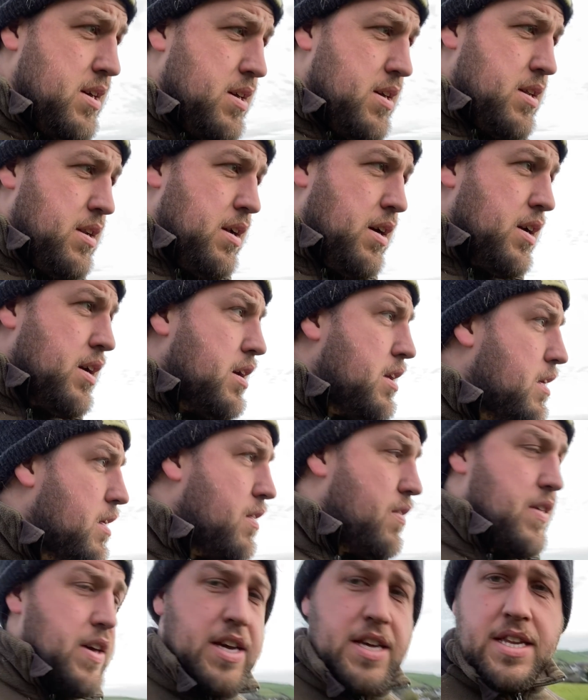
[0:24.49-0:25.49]
Like
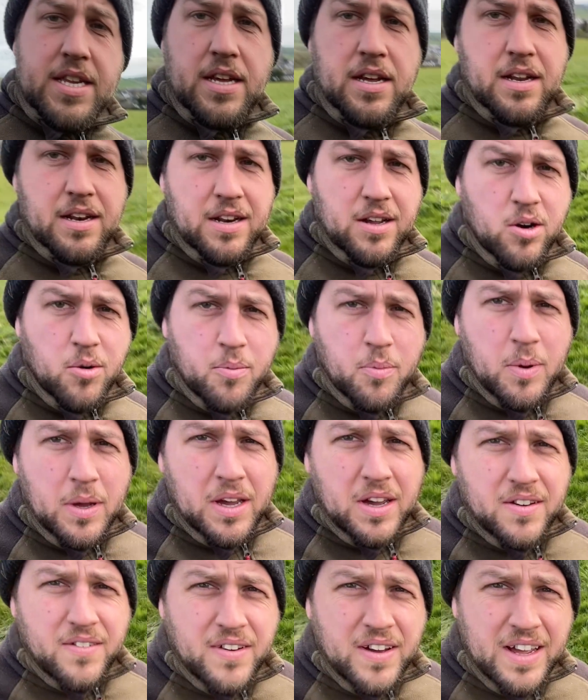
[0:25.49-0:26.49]
this little bit
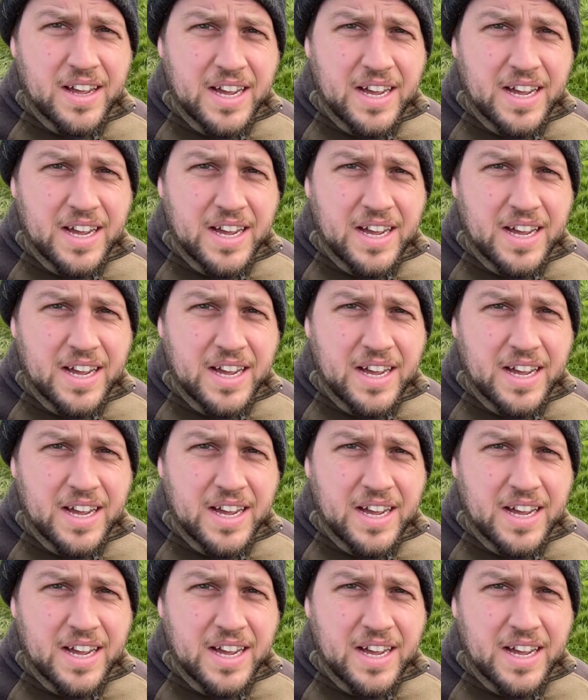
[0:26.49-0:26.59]
of